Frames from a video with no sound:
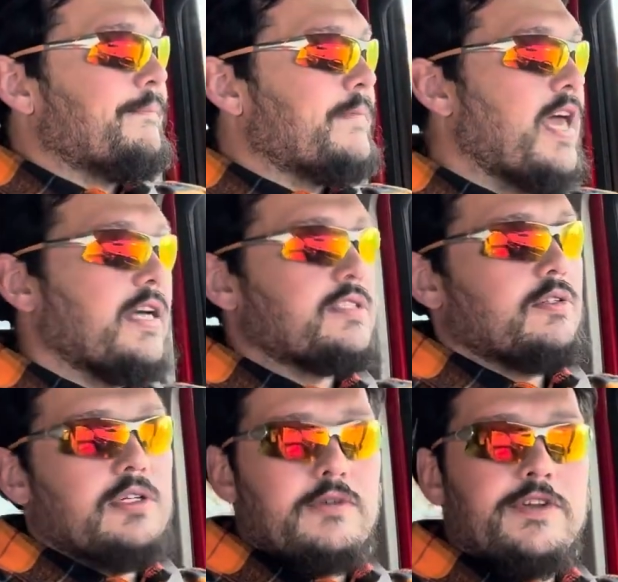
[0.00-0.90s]
yeah,
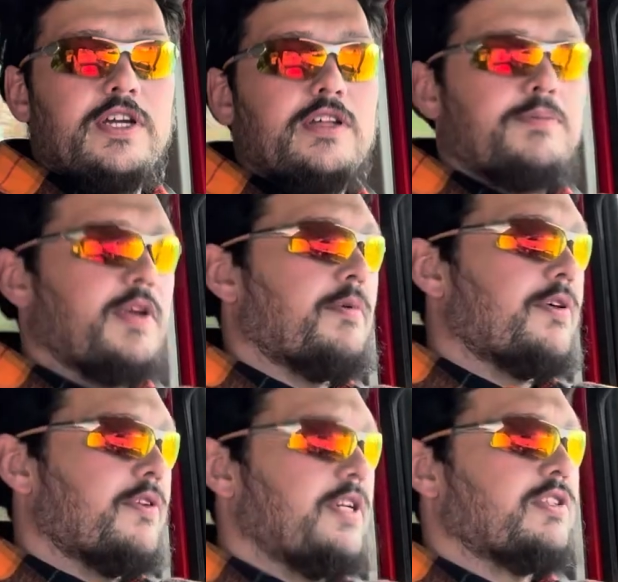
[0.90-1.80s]
so a little video of the
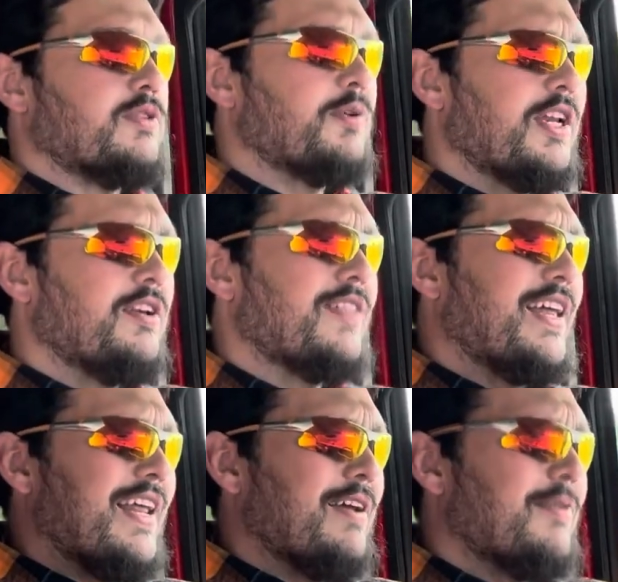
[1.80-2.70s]
PMR 30. So I was planning to do
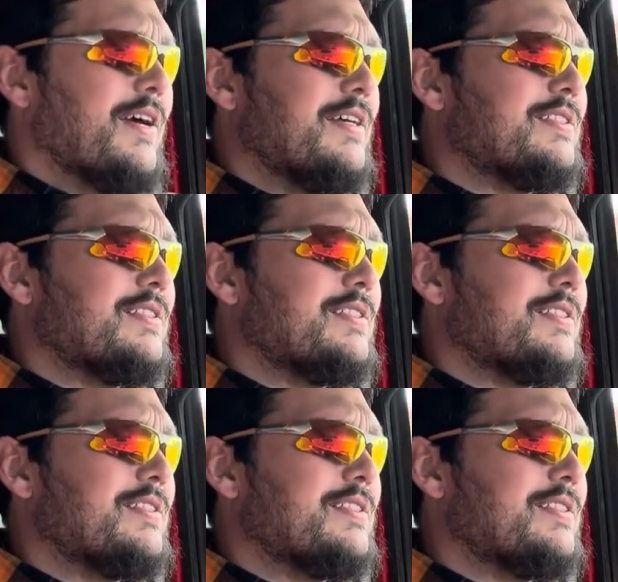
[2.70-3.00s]
that anyway.